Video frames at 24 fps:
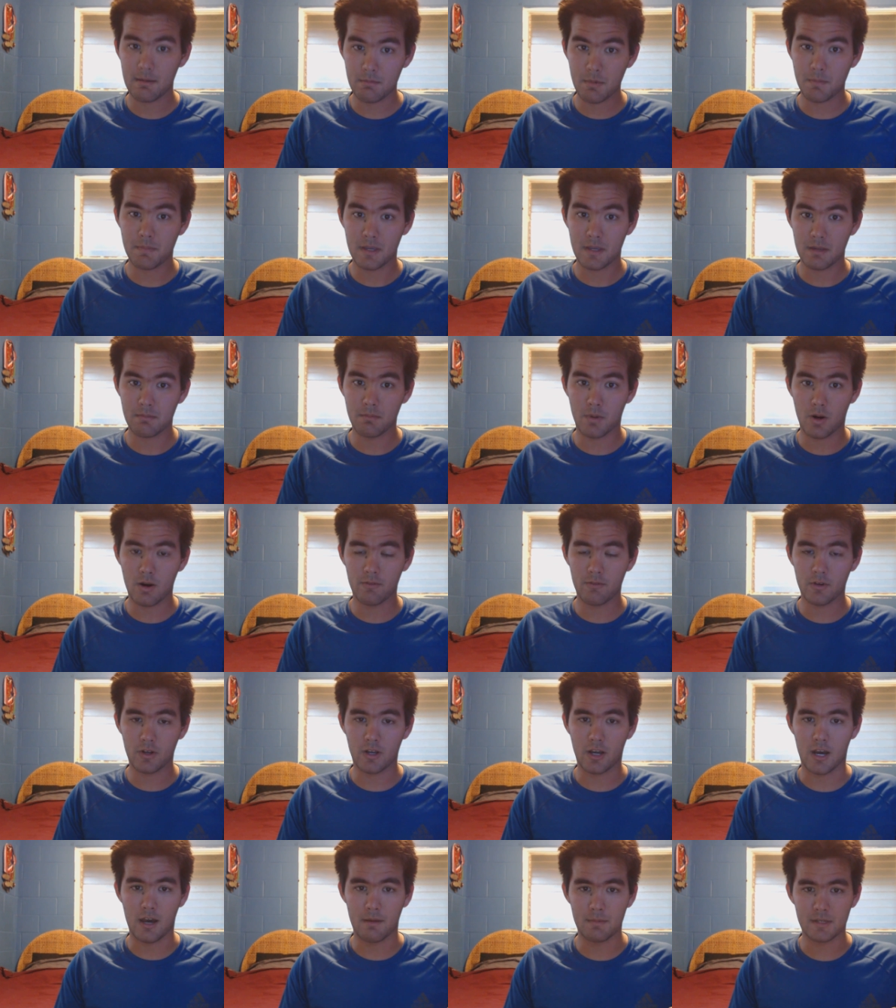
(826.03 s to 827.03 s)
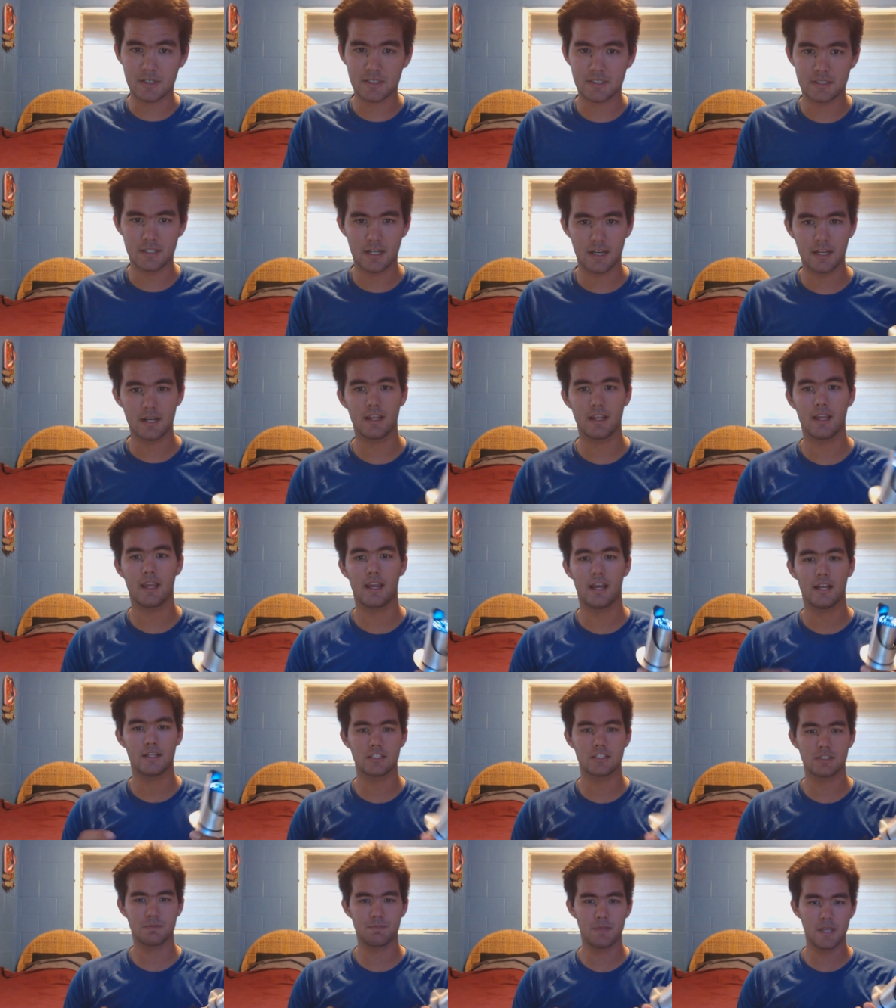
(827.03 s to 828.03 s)
am a big Marvel Comics nut,
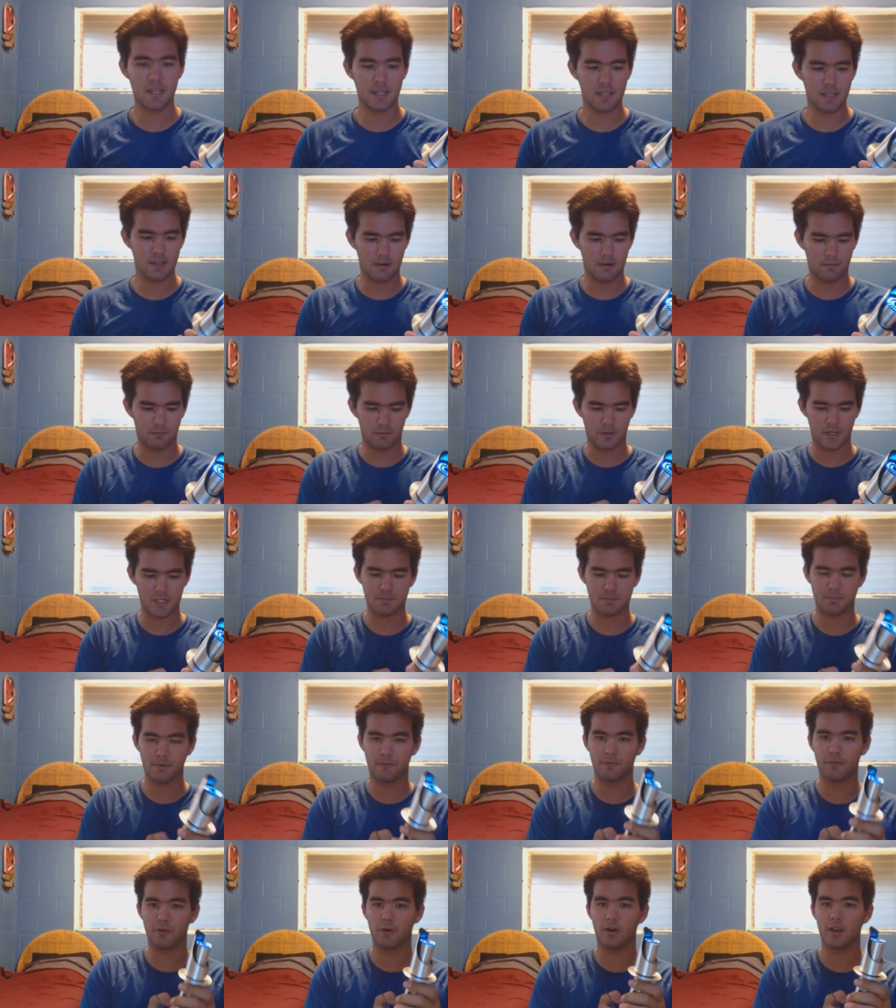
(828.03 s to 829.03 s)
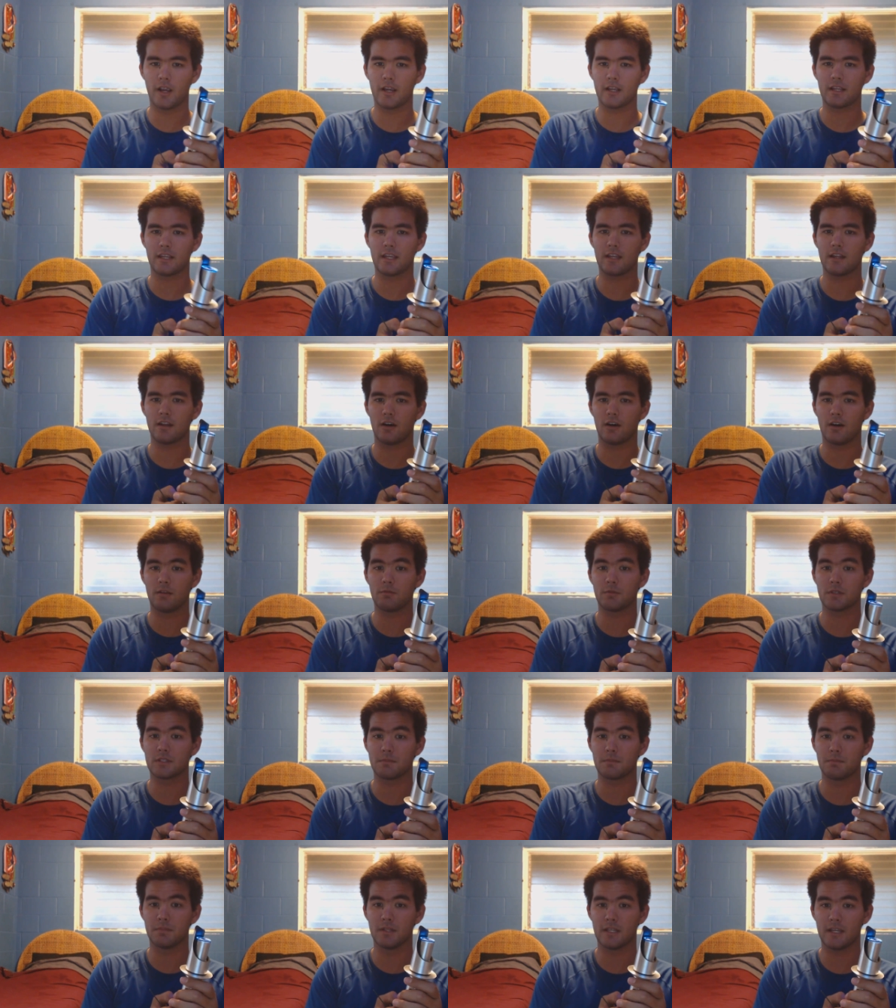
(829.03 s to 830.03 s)
and speaking of which, before I get on
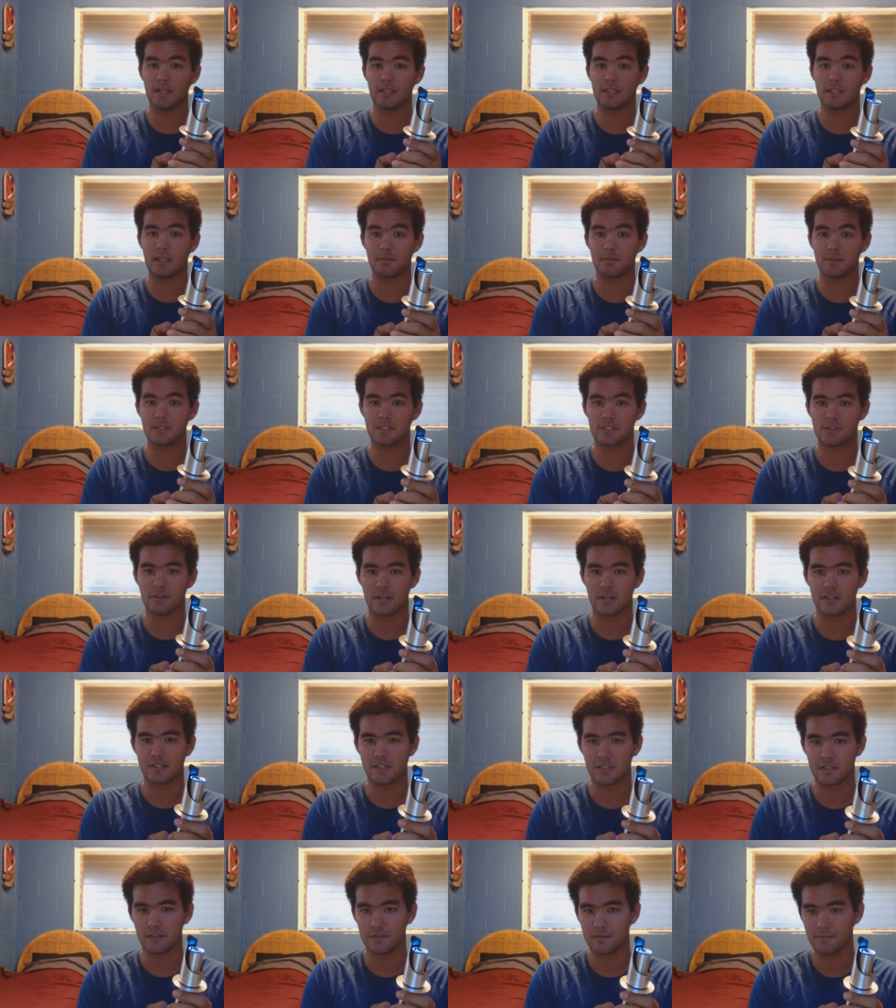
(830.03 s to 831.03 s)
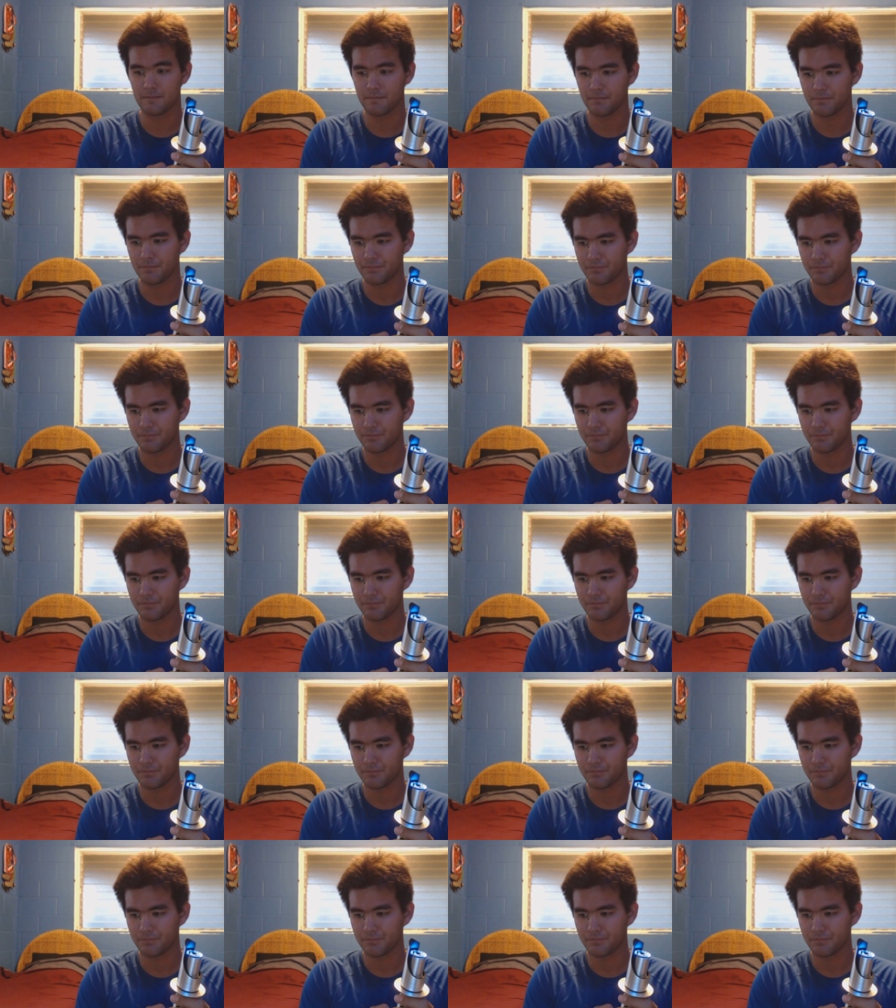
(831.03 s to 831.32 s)
with the blade demonstration,